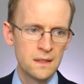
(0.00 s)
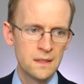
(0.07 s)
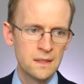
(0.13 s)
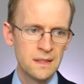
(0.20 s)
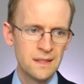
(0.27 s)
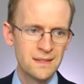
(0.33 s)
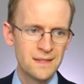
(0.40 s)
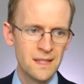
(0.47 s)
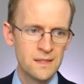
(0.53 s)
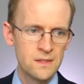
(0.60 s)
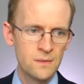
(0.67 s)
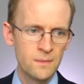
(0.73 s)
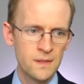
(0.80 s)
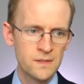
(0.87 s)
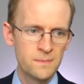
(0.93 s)
The
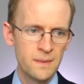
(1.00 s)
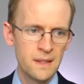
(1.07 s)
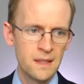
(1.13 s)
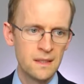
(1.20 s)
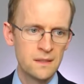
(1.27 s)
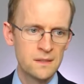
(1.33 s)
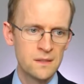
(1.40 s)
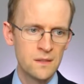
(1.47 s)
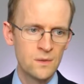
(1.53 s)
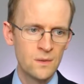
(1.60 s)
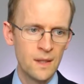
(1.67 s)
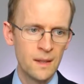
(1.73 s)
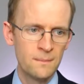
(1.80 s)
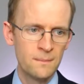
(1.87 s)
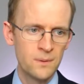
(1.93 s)
intention must be
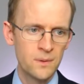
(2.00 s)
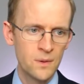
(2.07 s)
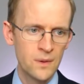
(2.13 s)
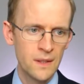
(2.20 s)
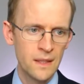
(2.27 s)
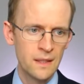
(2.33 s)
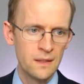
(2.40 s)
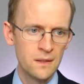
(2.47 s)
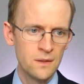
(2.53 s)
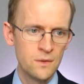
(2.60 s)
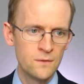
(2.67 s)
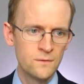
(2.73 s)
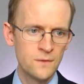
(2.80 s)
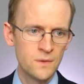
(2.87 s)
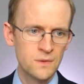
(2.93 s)
to employ
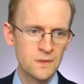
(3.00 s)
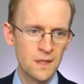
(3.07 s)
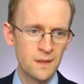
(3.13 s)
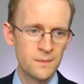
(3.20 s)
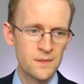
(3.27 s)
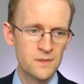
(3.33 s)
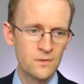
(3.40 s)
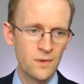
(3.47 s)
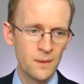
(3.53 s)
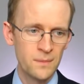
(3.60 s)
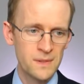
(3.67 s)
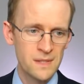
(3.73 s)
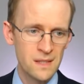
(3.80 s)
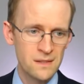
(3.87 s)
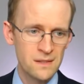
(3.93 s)
you full-time as the
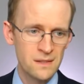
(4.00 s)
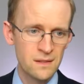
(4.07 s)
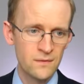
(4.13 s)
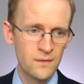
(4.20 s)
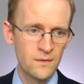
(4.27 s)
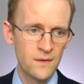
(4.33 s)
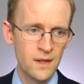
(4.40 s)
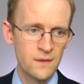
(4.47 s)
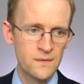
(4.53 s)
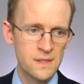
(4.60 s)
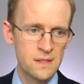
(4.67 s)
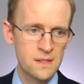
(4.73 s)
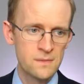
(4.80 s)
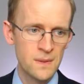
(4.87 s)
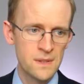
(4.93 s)
representative of the
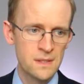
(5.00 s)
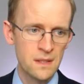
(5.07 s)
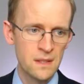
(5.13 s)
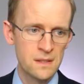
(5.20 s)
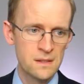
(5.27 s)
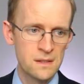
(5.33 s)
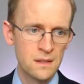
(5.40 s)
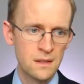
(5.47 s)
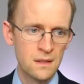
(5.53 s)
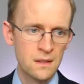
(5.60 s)
overseas business,